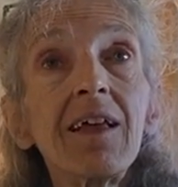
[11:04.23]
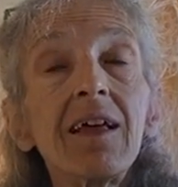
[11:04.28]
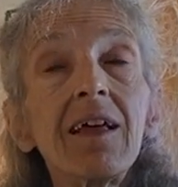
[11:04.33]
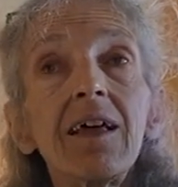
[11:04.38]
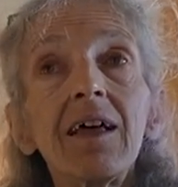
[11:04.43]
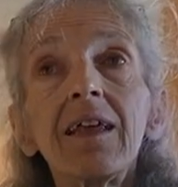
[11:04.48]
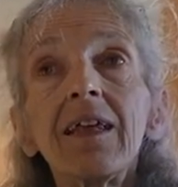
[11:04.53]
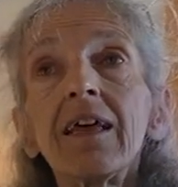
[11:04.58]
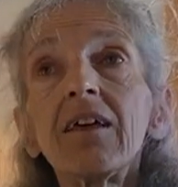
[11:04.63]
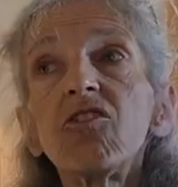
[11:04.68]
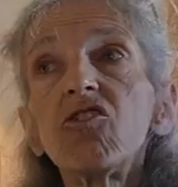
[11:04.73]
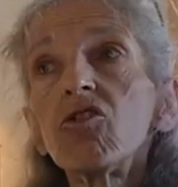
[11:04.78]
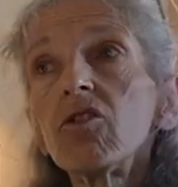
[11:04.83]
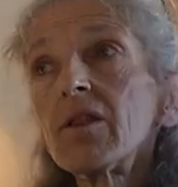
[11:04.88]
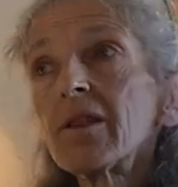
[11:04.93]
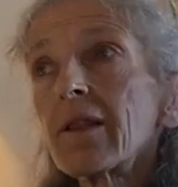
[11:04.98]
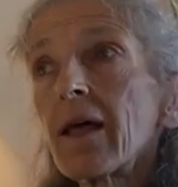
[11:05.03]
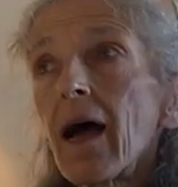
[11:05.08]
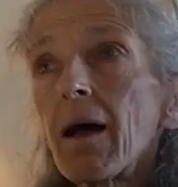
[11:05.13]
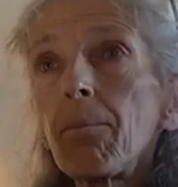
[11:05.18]
and I
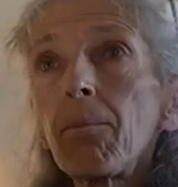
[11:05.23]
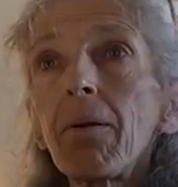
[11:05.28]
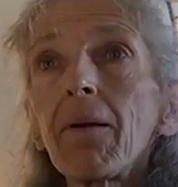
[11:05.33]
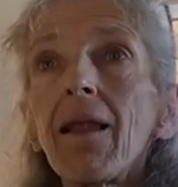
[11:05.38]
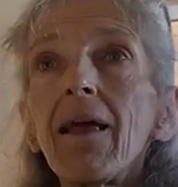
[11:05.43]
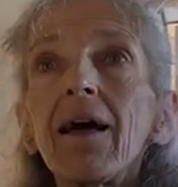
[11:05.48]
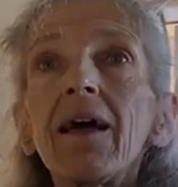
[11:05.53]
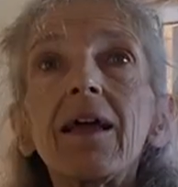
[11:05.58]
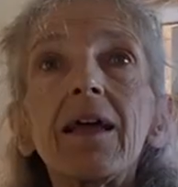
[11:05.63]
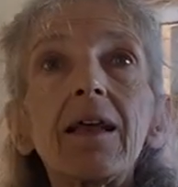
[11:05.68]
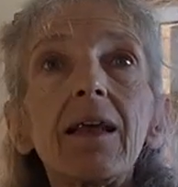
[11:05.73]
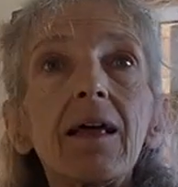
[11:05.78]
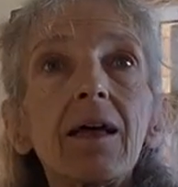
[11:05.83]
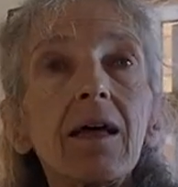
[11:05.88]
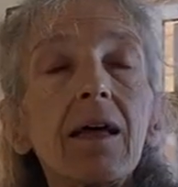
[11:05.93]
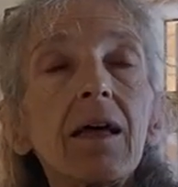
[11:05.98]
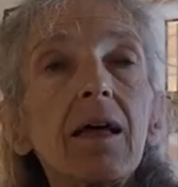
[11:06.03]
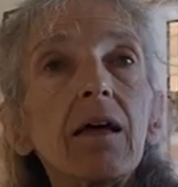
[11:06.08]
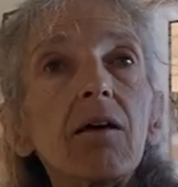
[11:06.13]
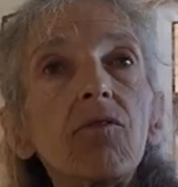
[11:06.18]
just applied
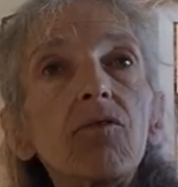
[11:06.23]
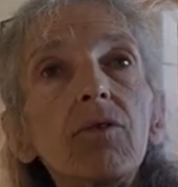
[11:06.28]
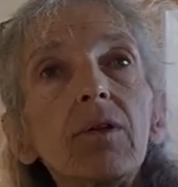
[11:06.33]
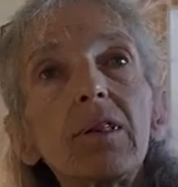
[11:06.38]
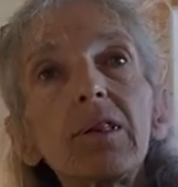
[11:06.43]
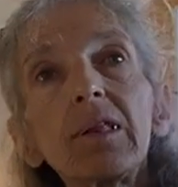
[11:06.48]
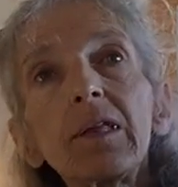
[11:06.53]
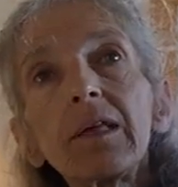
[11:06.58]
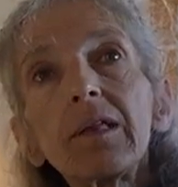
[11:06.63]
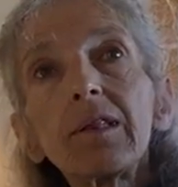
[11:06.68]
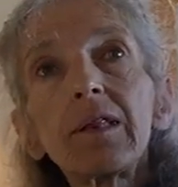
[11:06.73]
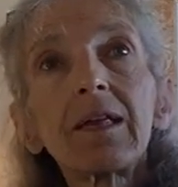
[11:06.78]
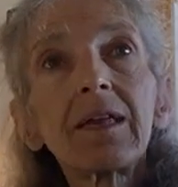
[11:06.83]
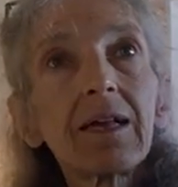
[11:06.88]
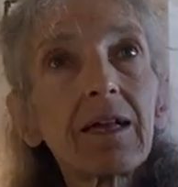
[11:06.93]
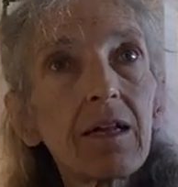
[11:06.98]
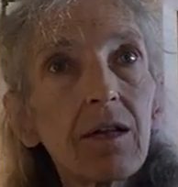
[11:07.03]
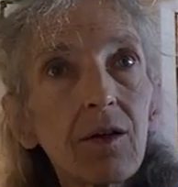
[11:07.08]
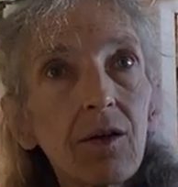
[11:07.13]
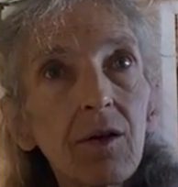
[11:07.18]
everything that I
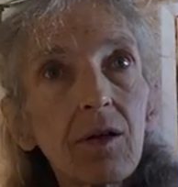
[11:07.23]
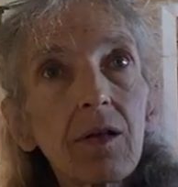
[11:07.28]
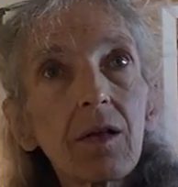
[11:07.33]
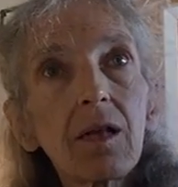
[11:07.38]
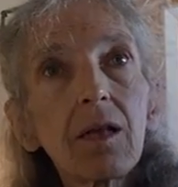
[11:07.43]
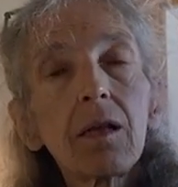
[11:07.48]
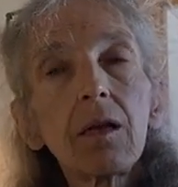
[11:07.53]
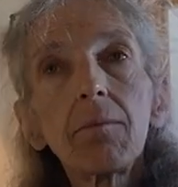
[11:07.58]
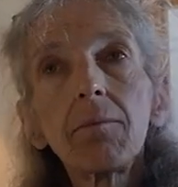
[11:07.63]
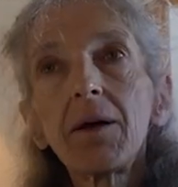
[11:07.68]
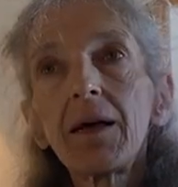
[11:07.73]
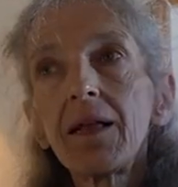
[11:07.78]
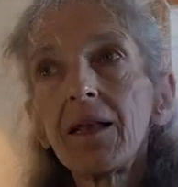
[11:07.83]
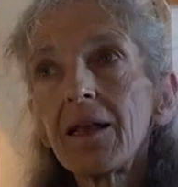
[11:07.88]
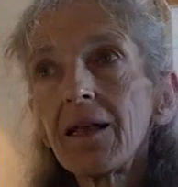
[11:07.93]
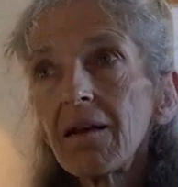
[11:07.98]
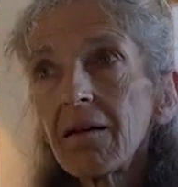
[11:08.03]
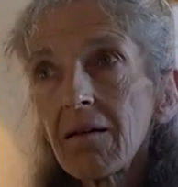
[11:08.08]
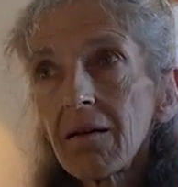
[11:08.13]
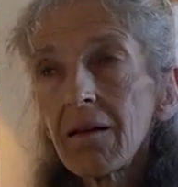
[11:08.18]
learned little by
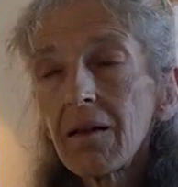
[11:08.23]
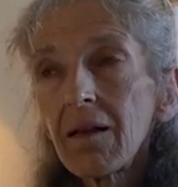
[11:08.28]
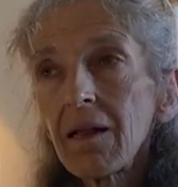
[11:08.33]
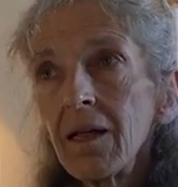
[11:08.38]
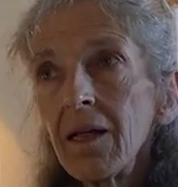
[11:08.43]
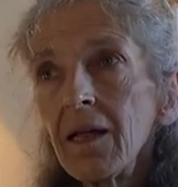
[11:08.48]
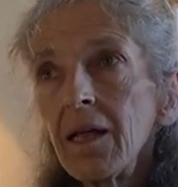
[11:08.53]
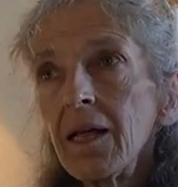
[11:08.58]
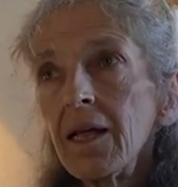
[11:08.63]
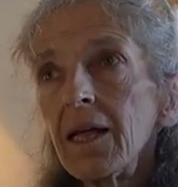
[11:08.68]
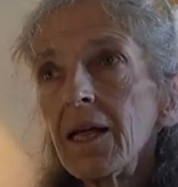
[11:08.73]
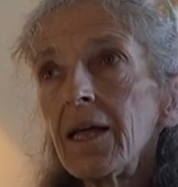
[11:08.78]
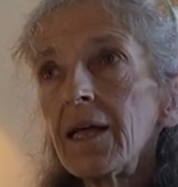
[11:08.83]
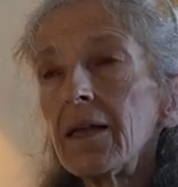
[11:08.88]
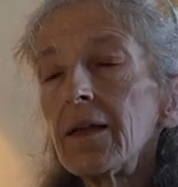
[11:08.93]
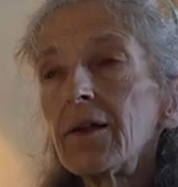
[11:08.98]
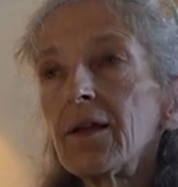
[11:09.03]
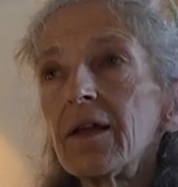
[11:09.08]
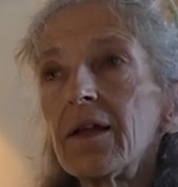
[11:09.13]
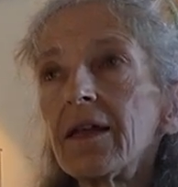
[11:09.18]
little, and
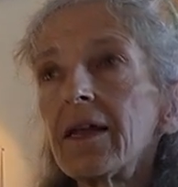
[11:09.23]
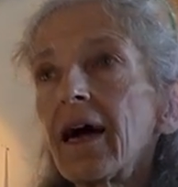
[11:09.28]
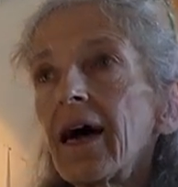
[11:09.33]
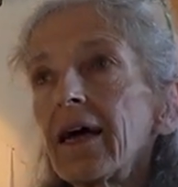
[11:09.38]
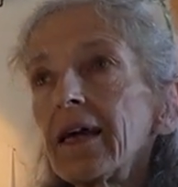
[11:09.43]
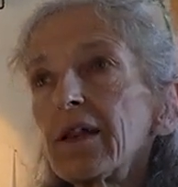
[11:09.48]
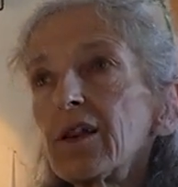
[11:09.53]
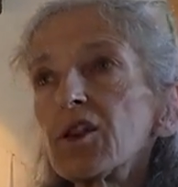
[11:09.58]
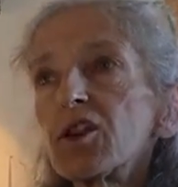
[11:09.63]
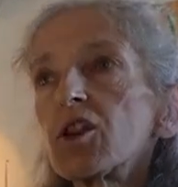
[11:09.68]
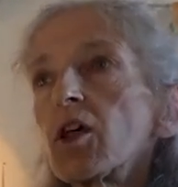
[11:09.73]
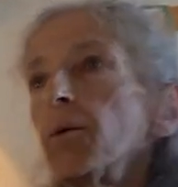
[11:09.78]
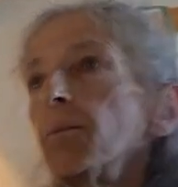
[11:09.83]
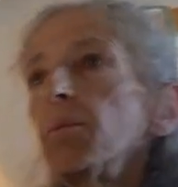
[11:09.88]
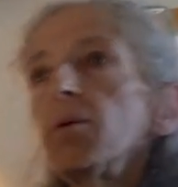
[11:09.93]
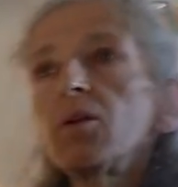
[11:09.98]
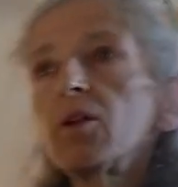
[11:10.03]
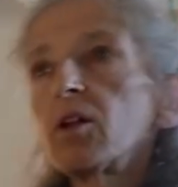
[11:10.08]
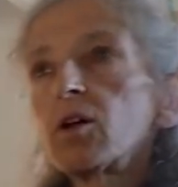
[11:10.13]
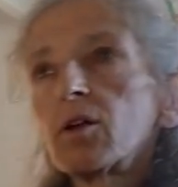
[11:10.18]
then I
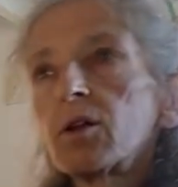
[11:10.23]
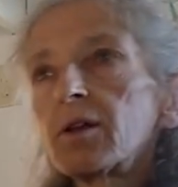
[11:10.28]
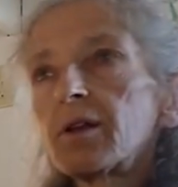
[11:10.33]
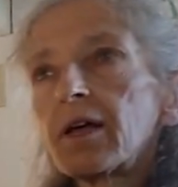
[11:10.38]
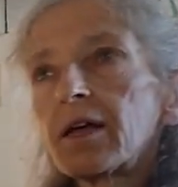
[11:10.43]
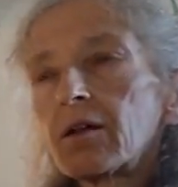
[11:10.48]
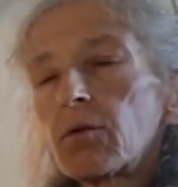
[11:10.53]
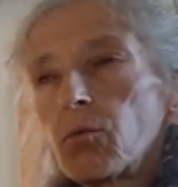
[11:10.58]
stumbled on that